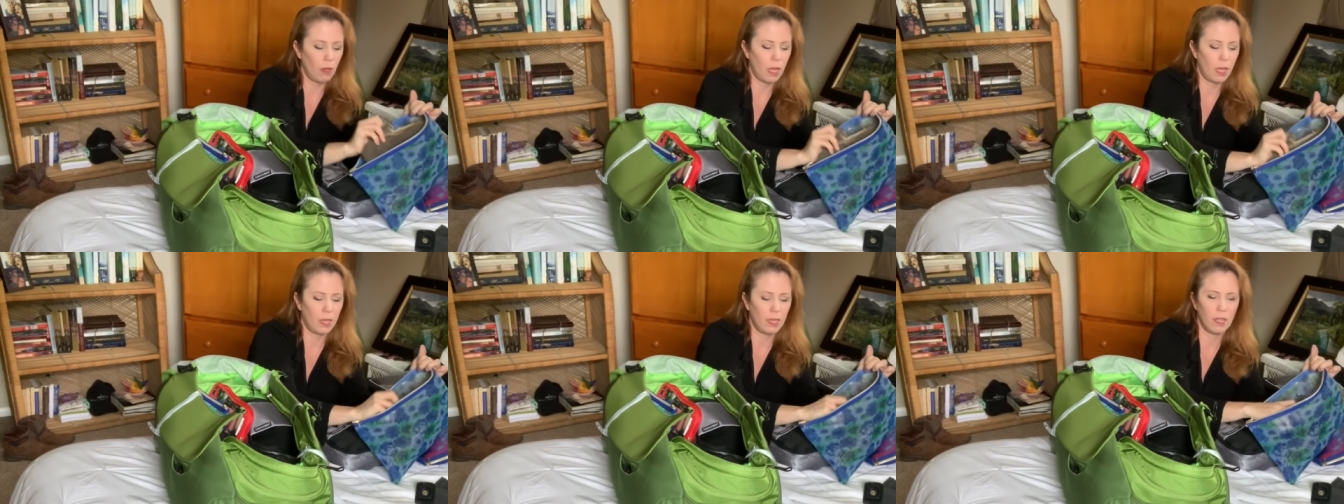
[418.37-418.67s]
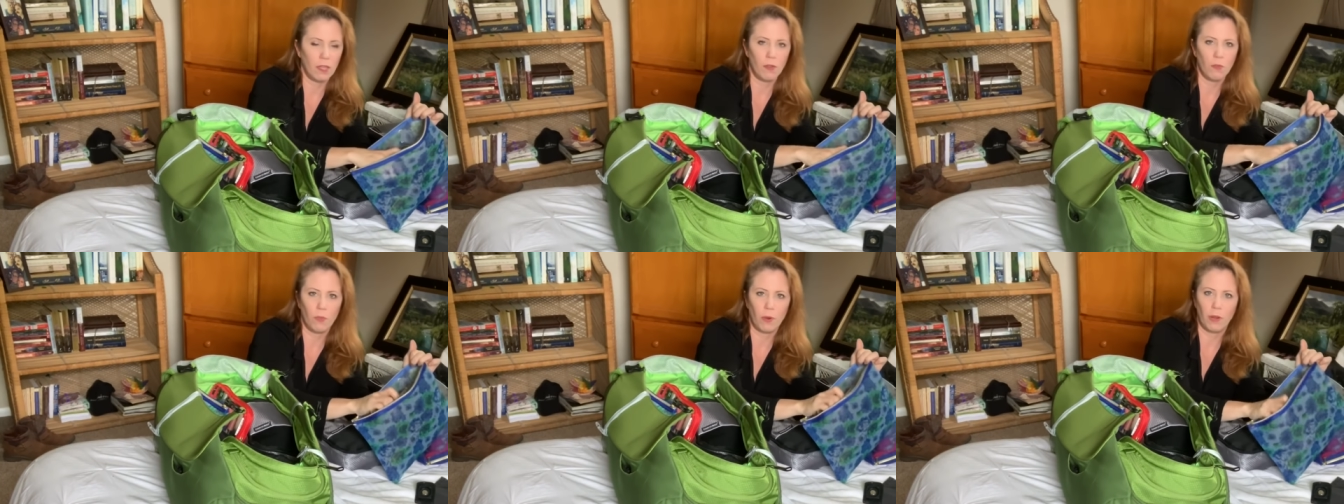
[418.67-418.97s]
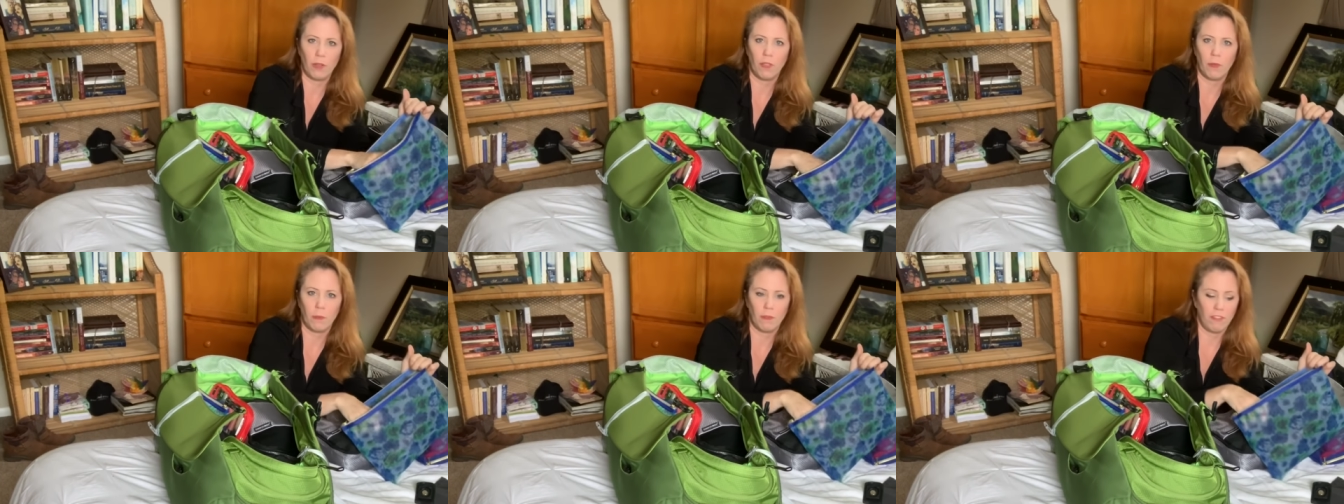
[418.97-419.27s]
I can
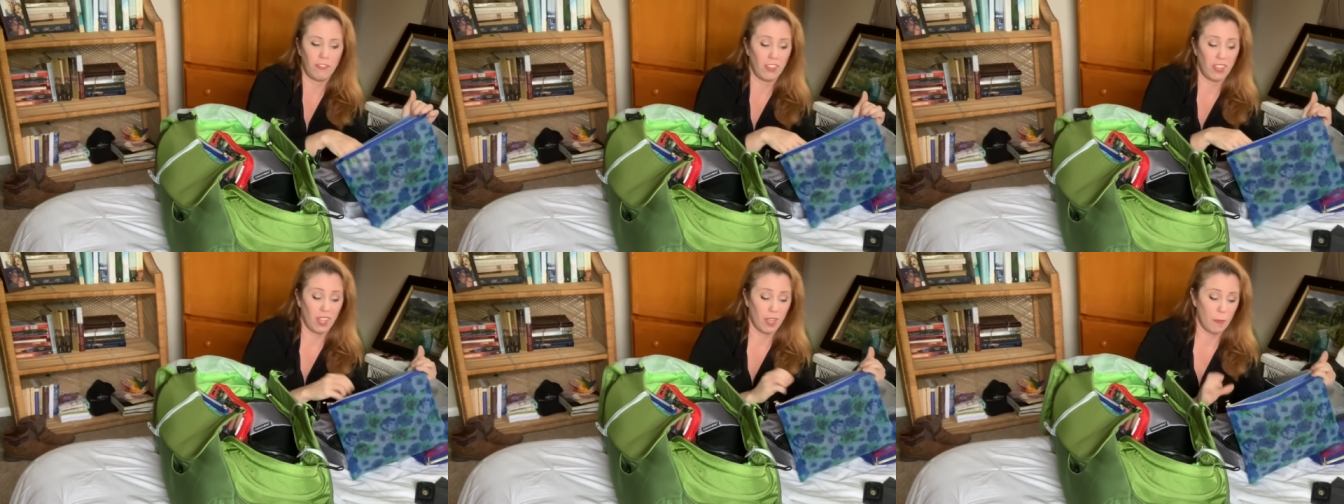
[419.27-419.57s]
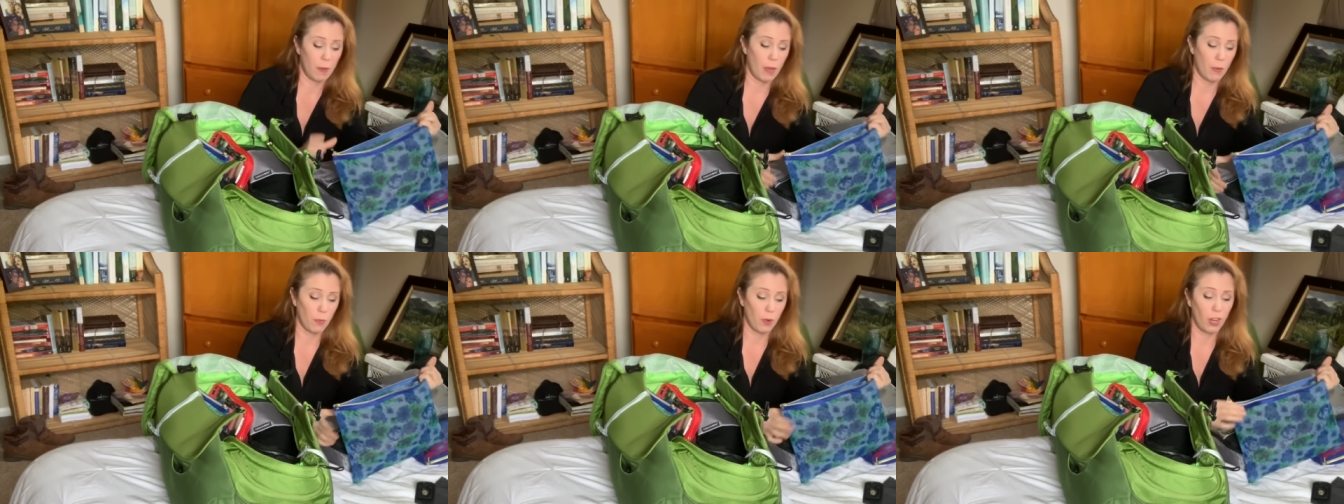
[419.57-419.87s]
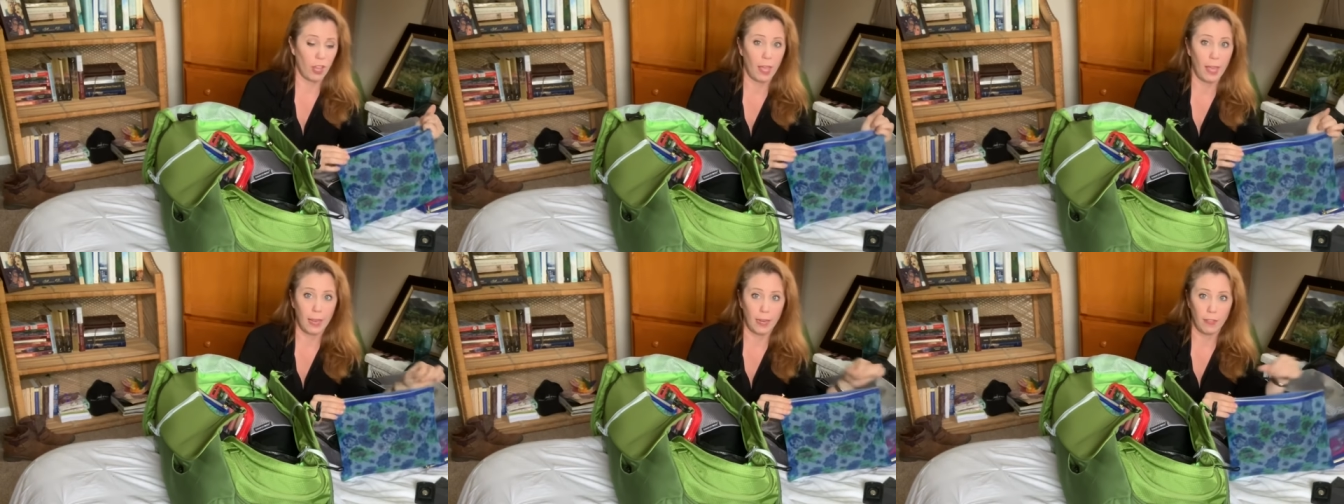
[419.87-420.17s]
wear them and feel like I'm not
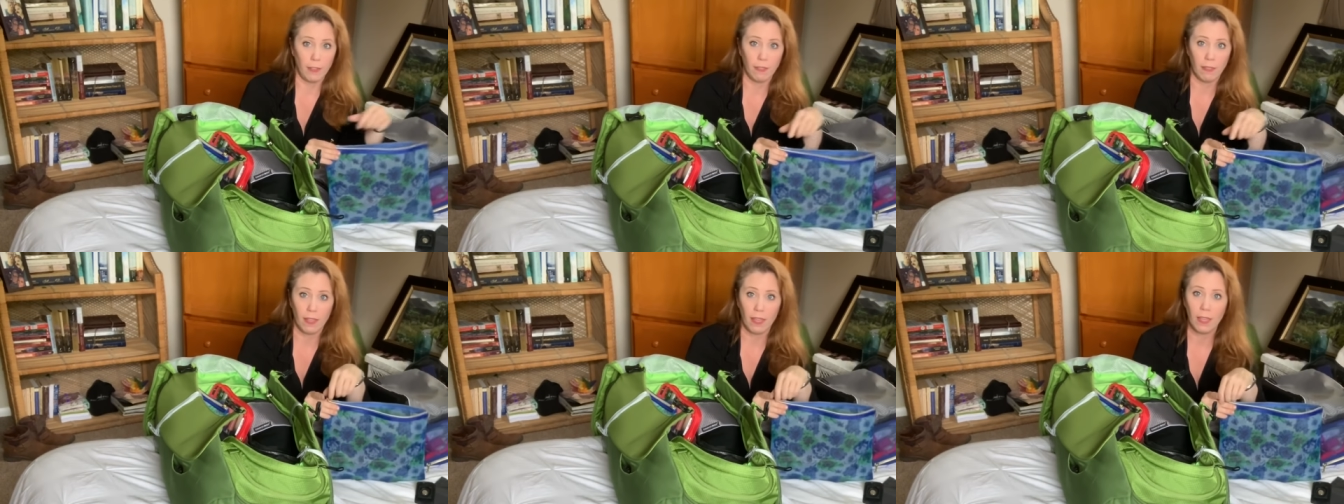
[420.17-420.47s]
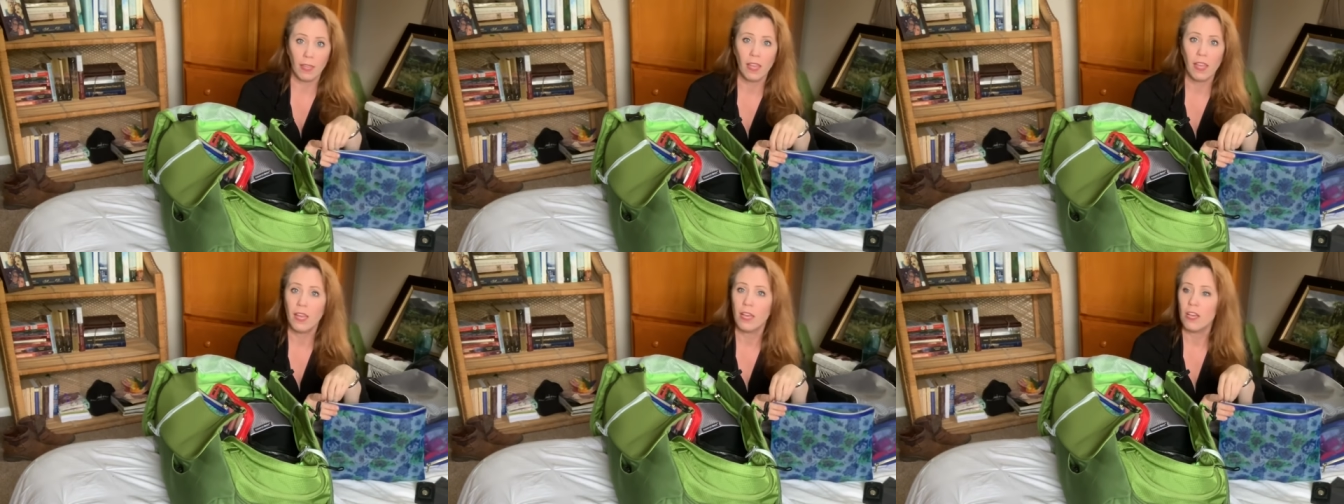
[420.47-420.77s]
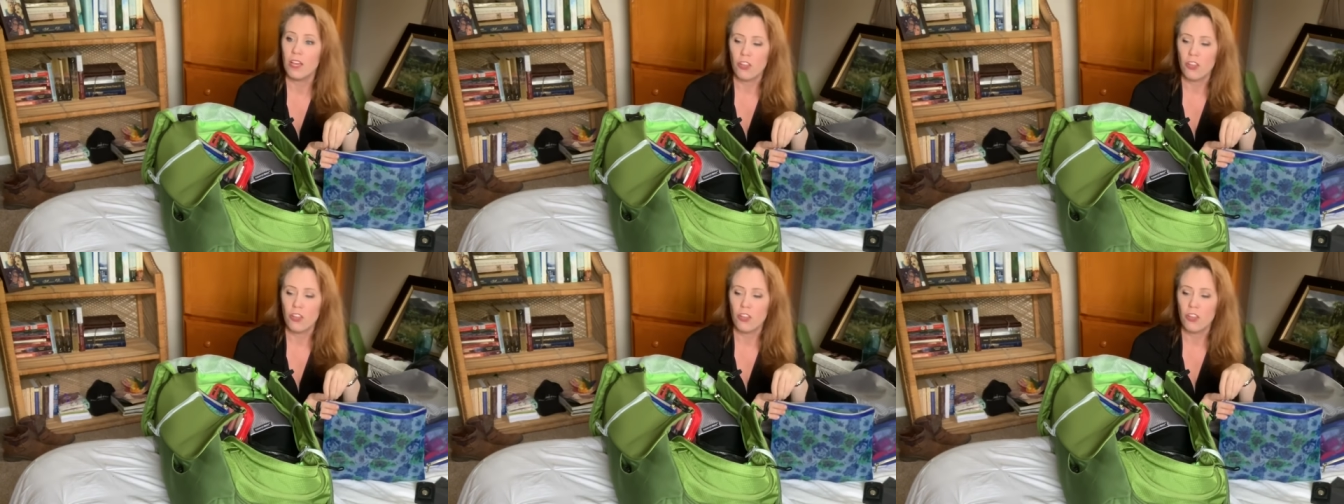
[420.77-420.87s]
wearing anything.